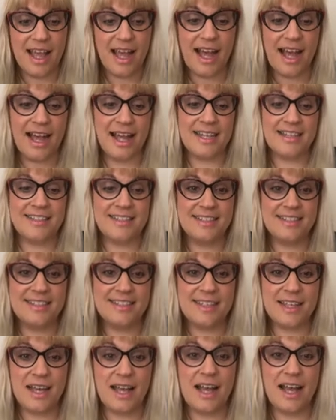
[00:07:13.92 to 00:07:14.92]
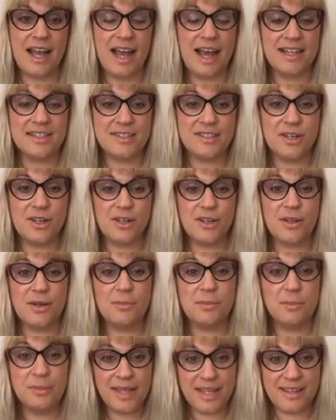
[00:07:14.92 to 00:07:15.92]
And as a
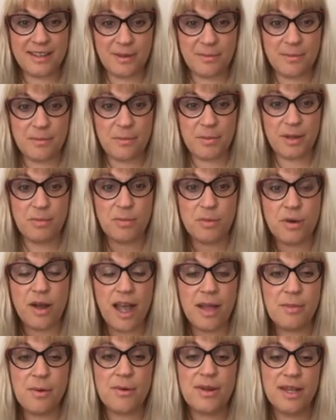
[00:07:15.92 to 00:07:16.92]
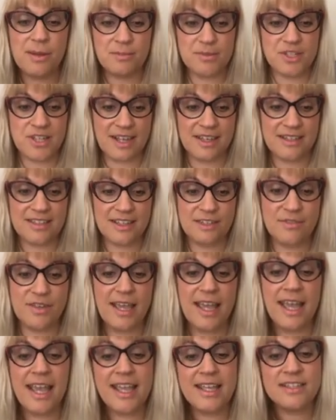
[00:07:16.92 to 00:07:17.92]
medium, my primary objective
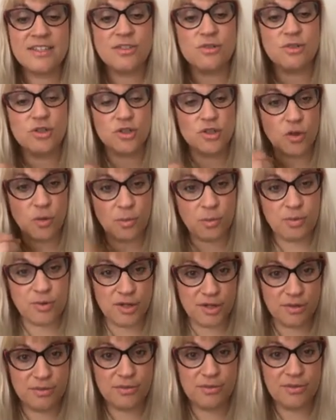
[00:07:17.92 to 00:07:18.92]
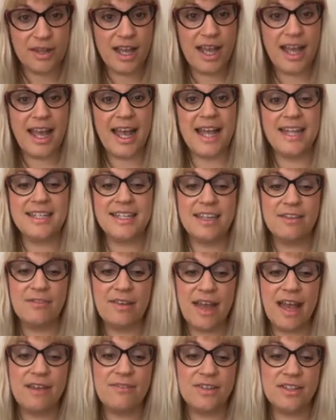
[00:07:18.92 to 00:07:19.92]
is to show proof and give
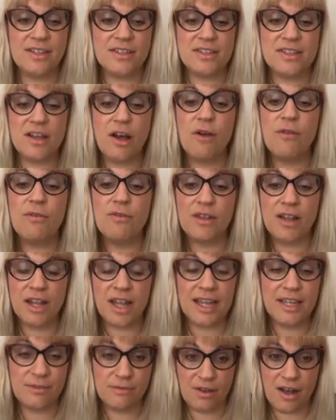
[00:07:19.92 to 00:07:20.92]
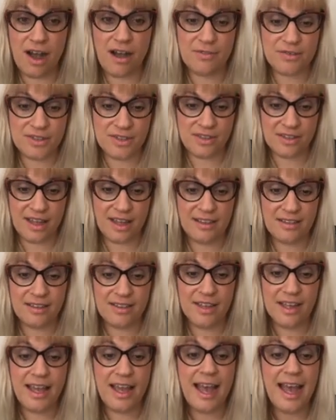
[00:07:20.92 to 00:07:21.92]
evidence of life after
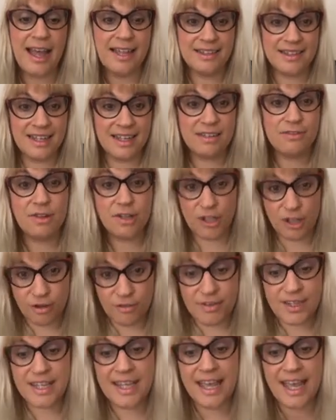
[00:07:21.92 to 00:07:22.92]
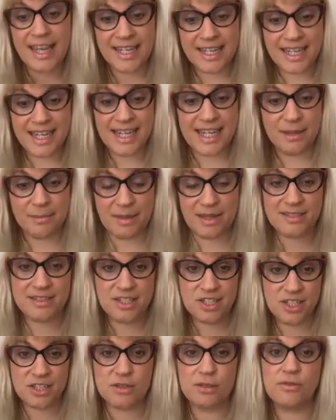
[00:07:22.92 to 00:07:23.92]
death, and deliver loving and healing
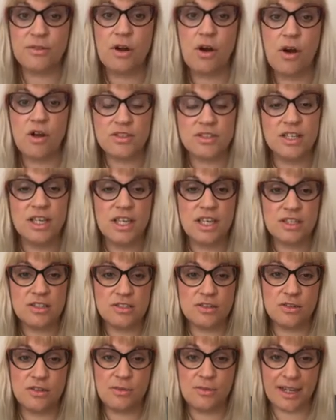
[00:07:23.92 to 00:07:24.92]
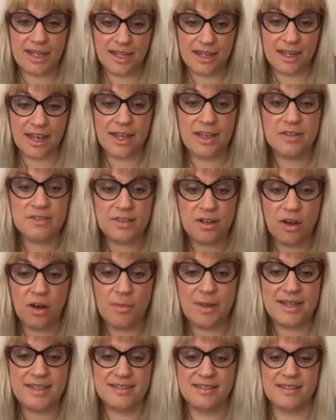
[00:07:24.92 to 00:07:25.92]
messages, of course, to my clients
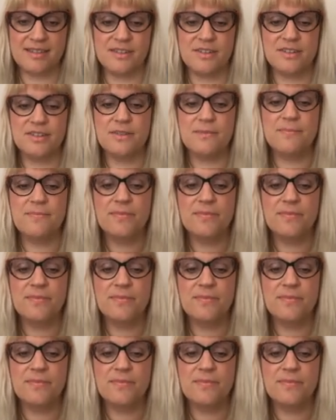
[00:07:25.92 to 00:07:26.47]
or my sitters.